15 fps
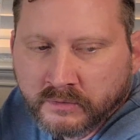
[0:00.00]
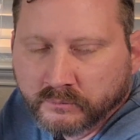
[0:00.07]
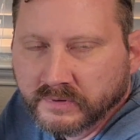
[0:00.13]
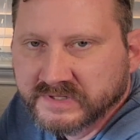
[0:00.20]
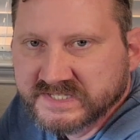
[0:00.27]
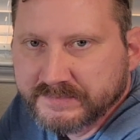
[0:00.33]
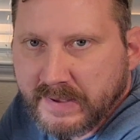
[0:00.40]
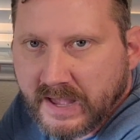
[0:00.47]

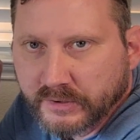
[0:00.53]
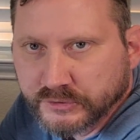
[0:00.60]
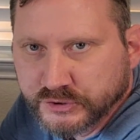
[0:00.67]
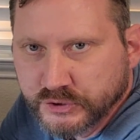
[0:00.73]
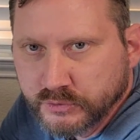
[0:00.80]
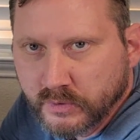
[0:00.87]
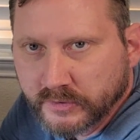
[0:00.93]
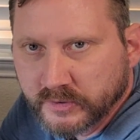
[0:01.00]
runs about
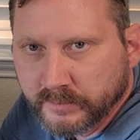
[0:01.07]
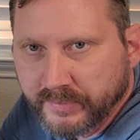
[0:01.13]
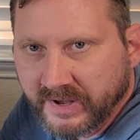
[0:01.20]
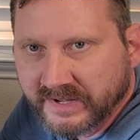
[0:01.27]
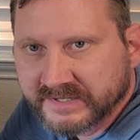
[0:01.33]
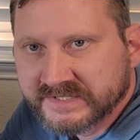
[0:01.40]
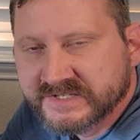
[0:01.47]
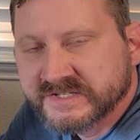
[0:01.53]
200
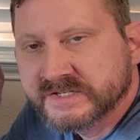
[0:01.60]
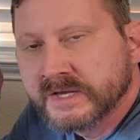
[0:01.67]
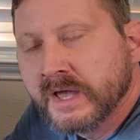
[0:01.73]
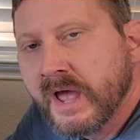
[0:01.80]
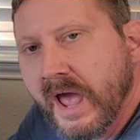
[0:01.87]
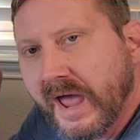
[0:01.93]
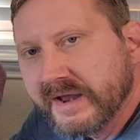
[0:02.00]
bucks,